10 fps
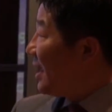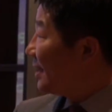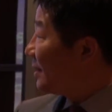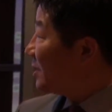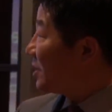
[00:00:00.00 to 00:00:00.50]

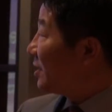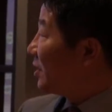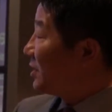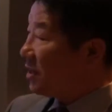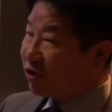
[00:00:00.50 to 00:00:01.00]
At least
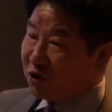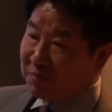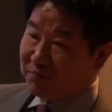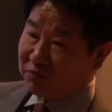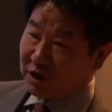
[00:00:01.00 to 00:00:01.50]
the teeth should
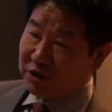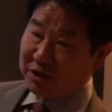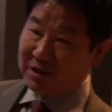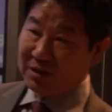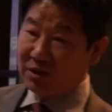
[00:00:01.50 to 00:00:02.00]
be
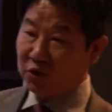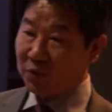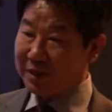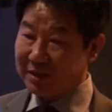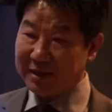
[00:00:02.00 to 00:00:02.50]
brushed
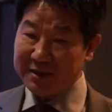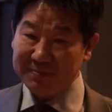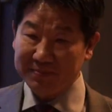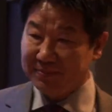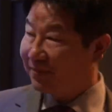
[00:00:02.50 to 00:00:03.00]
twice a day,
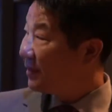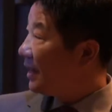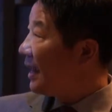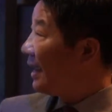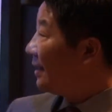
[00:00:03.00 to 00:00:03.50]

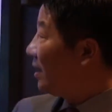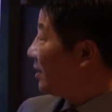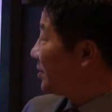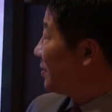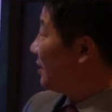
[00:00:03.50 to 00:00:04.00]
and
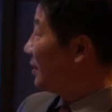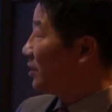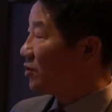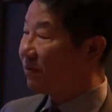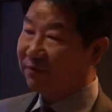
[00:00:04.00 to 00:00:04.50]
also
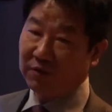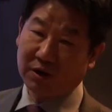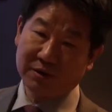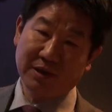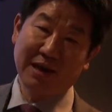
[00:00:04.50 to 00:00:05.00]
they should be
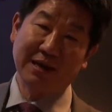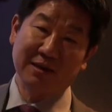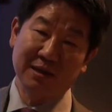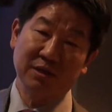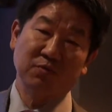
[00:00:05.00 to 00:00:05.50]
flossed
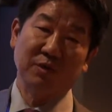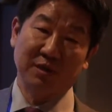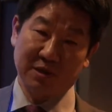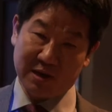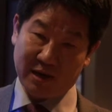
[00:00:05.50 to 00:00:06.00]
at least
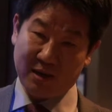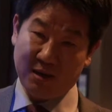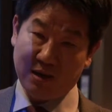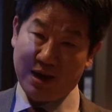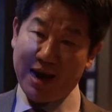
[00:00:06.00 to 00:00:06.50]
once a day.
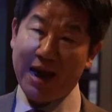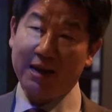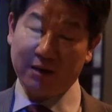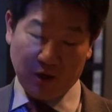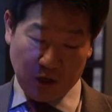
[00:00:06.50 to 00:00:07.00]

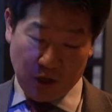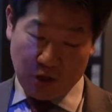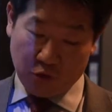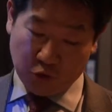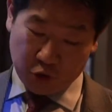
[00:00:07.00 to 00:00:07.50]
And
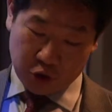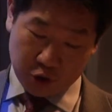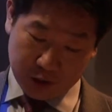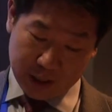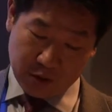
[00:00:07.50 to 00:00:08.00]
you really
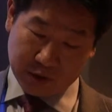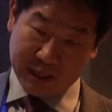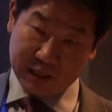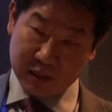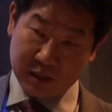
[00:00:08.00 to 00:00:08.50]
should see your
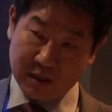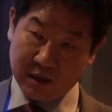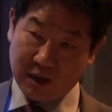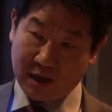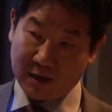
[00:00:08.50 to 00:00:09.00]
dentist
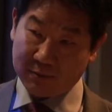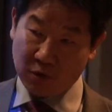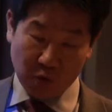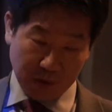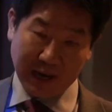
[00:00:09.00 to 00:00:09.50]

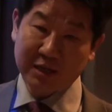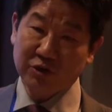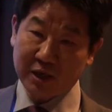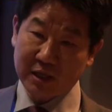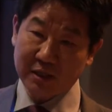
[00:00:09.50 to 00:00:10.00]
or
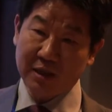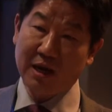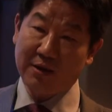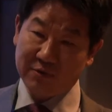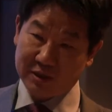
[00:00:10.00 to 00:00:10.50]
hygienist
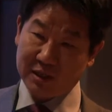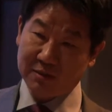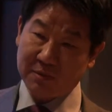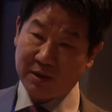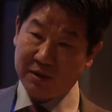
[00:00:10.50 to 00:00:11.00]
every
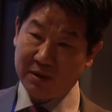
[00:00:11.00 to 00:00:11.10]
6 months.